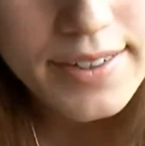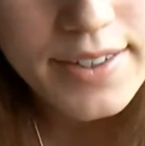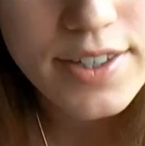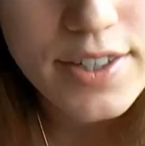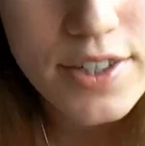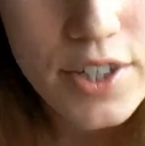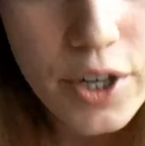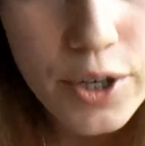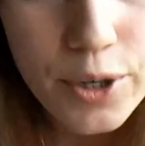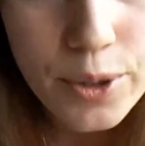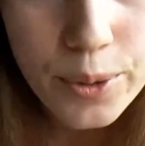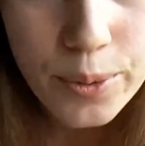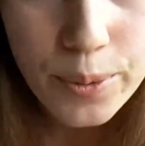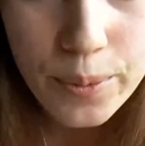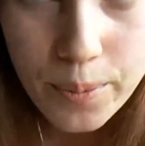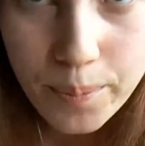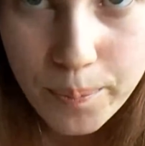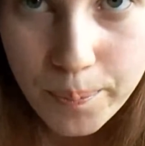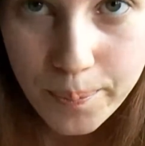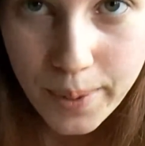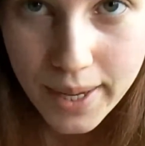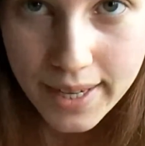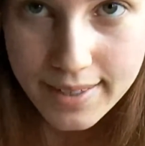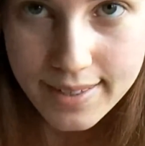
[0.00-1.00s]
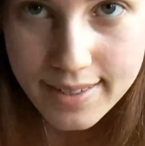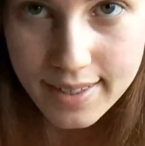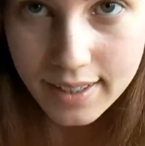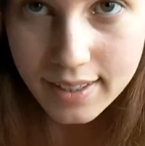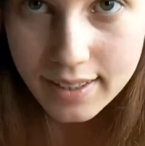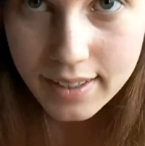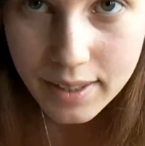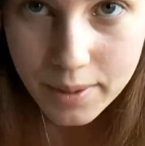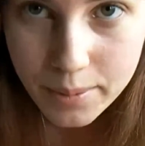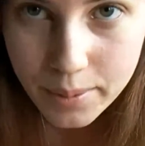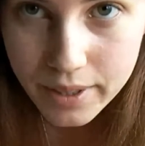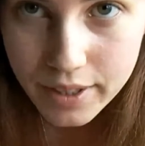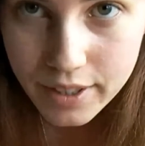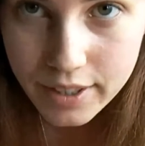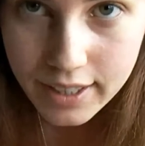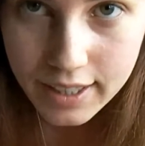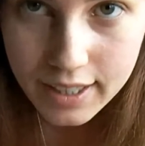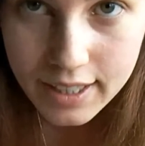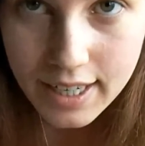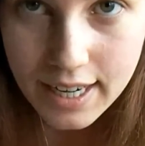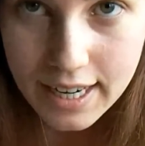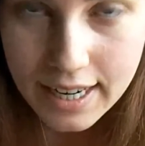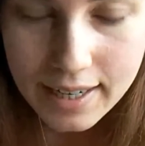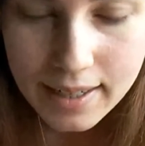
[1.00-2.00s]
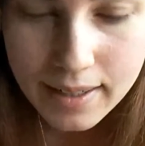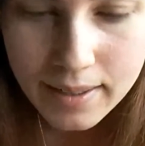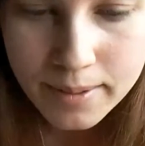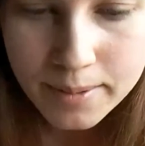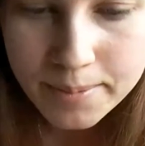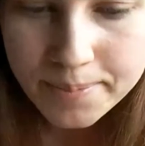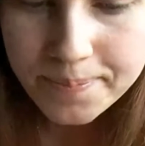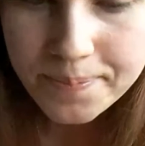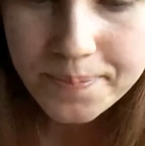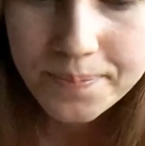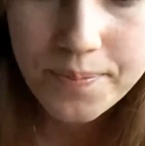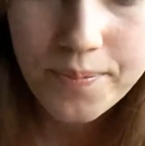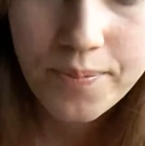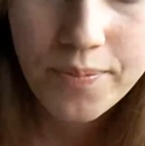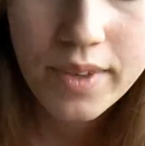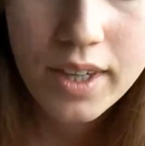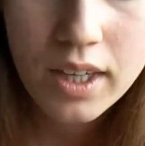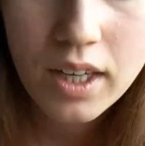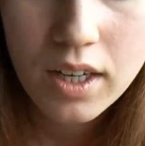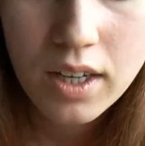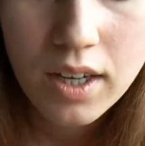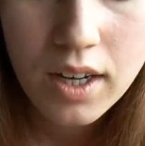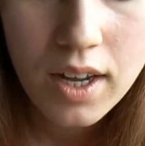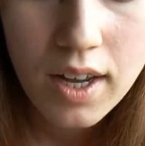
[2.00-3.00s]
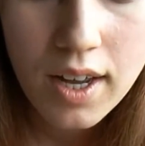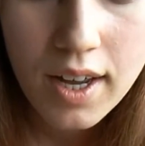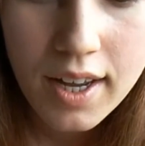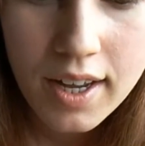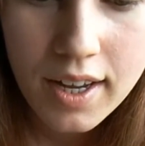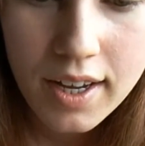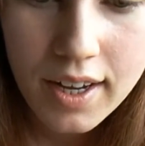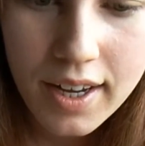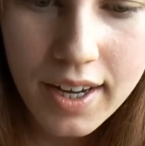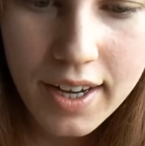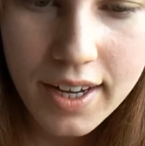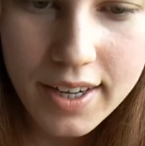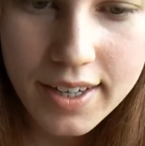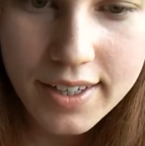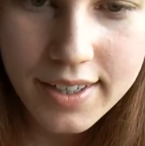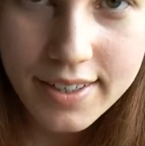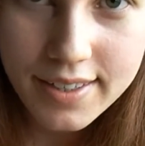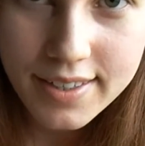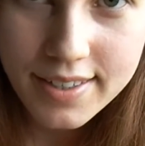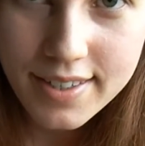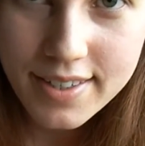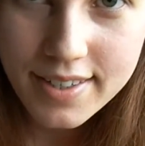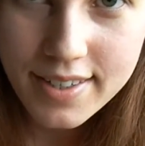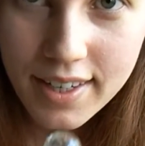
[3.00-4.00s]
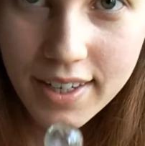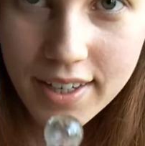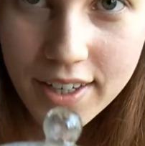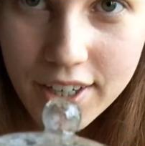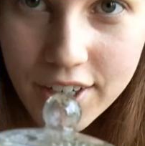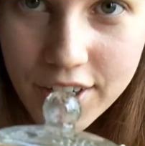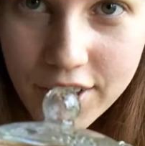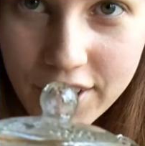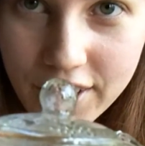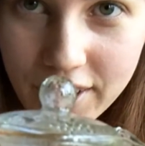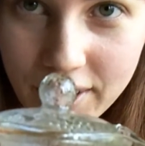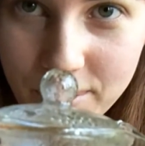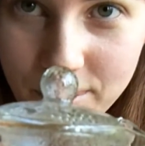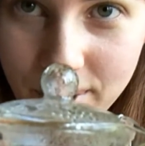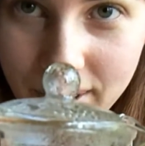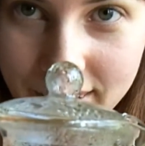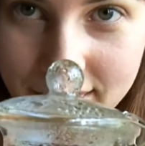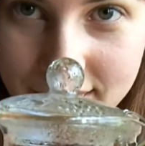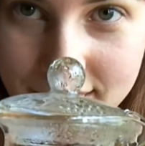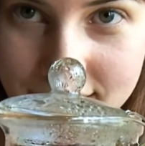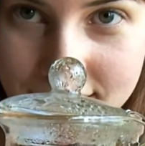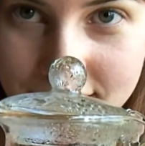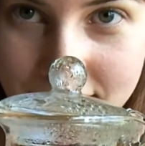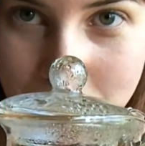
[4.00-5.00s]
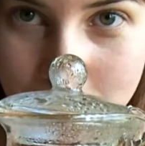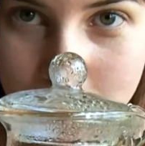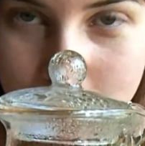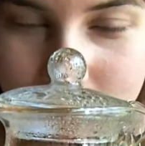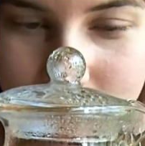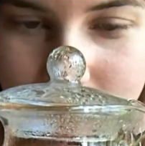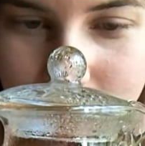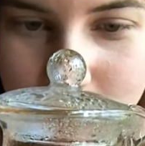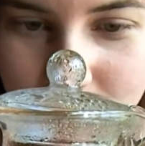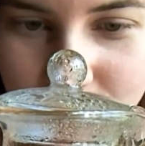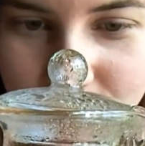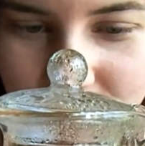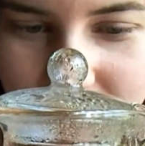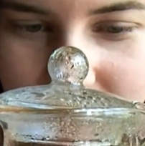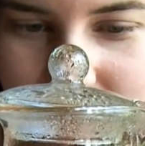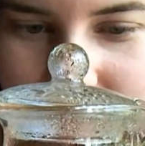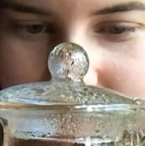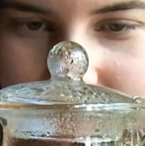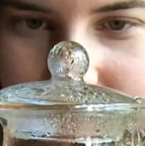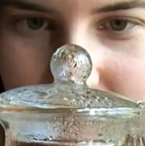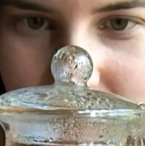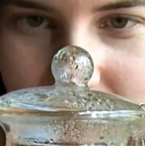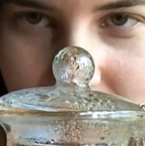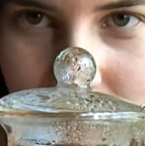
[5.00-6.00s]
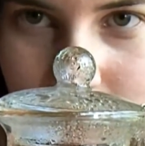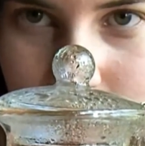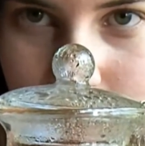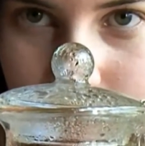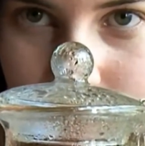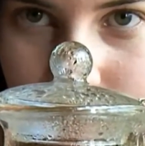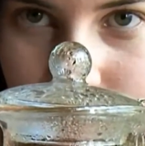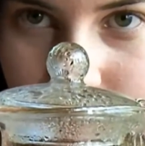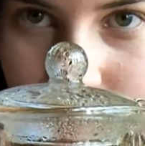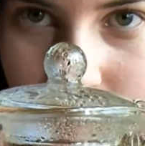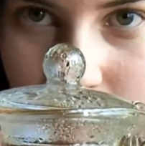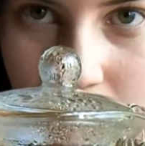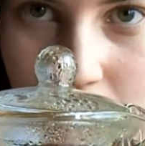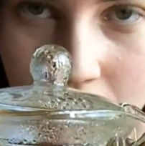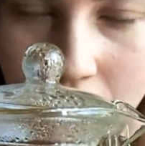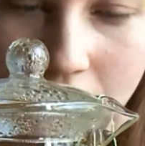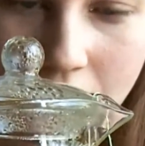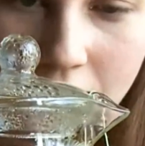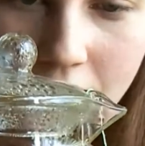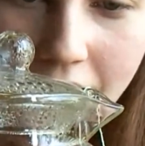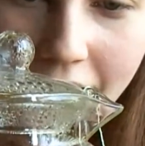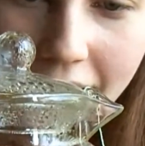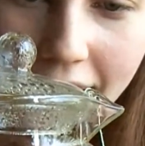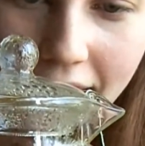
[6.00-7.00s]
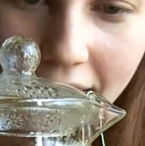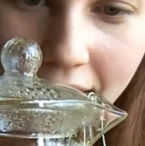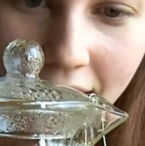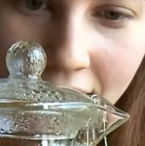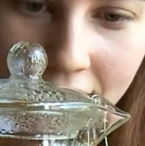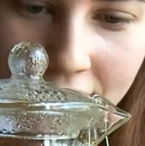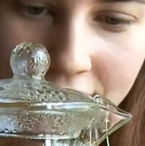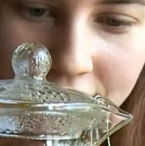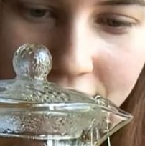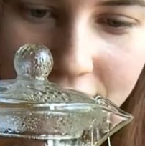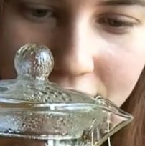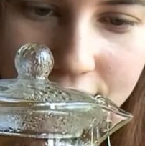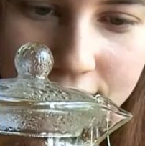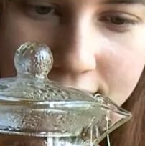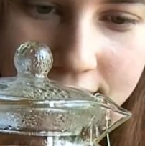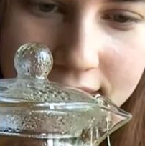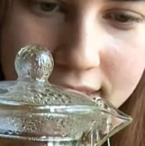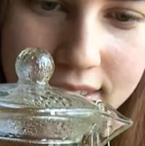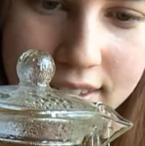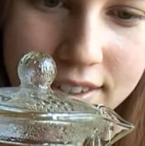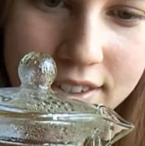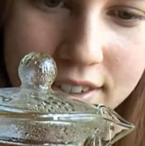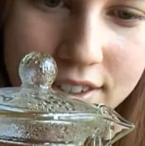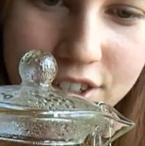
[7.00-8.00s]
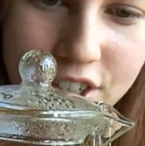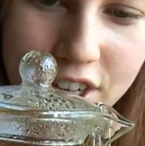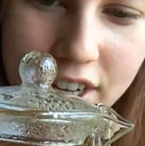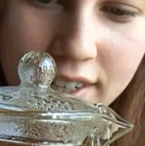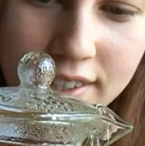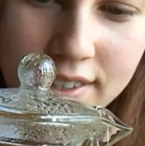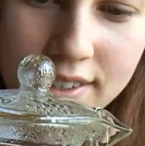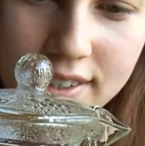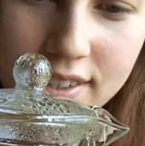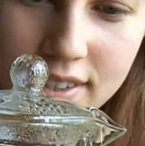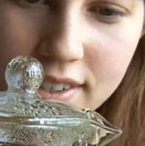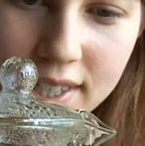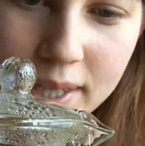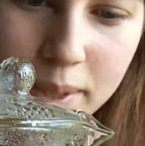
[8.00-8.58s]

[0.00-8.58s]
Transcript: so basically what you're going to need is you're going to want to steep some green tea, and this is just